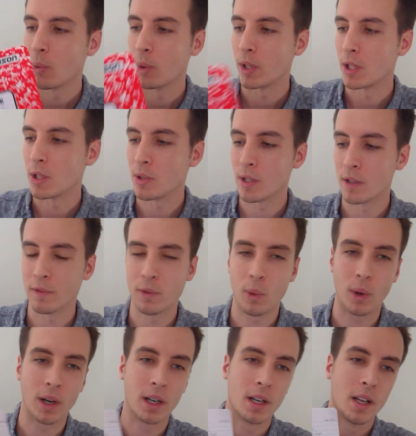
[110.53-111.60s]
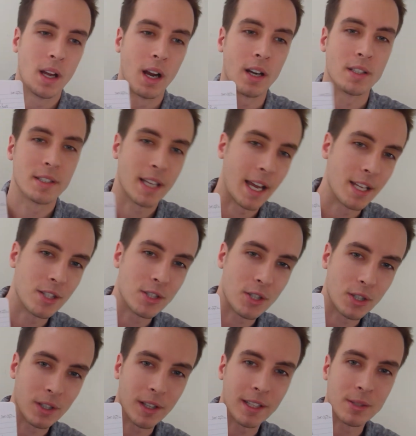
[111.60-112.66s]
We're going to use it for our science
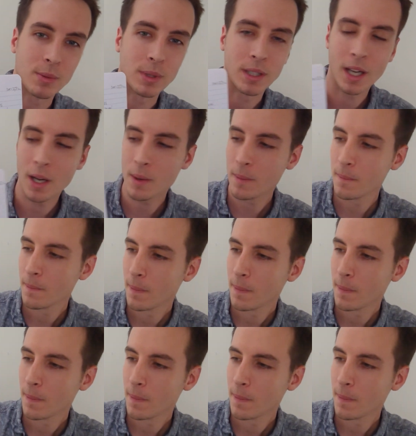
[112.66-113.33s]
journal as we go.